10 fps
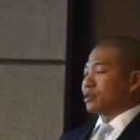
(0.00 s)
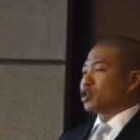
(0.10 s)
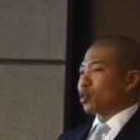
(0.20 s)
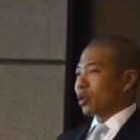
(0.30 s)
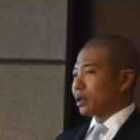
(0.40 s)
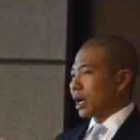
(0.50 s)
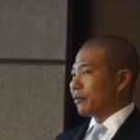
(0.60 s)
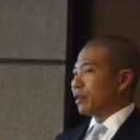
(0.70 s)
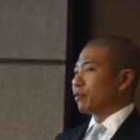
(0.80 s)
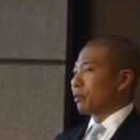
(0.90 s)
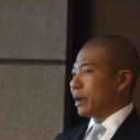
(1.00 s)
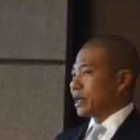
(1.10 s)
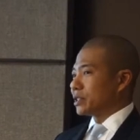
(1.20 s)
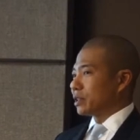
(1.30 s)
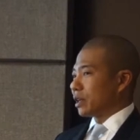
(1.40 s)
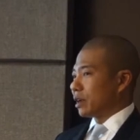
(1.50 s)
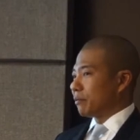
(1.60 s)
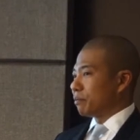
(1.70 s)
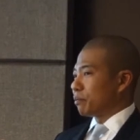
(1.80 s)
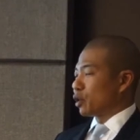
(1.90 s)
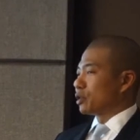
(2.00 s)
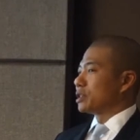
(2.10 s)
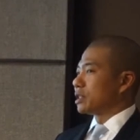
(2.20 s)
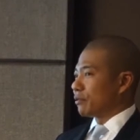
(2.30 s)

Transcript: store a lot of information, a lot of purchase